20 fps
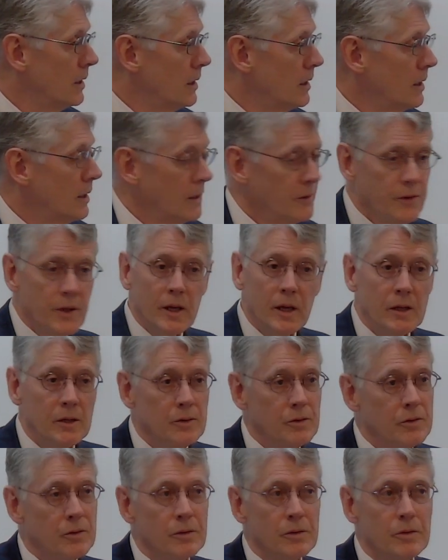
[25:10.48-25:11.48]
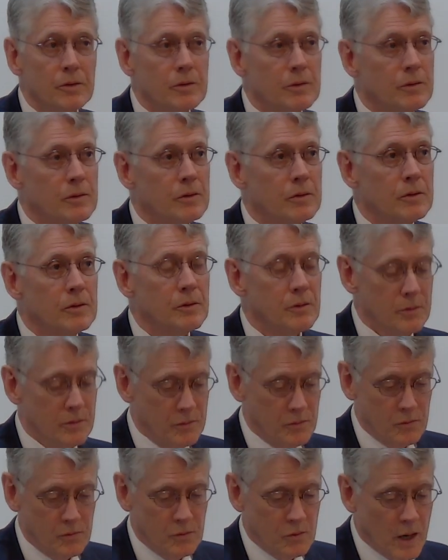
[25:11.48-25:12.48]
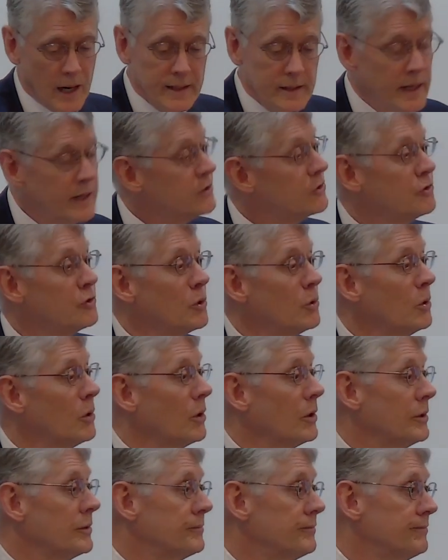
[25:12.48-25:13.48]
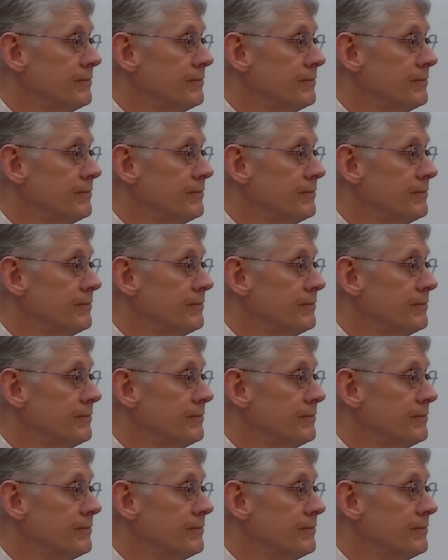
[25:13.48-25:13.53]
And then, right next door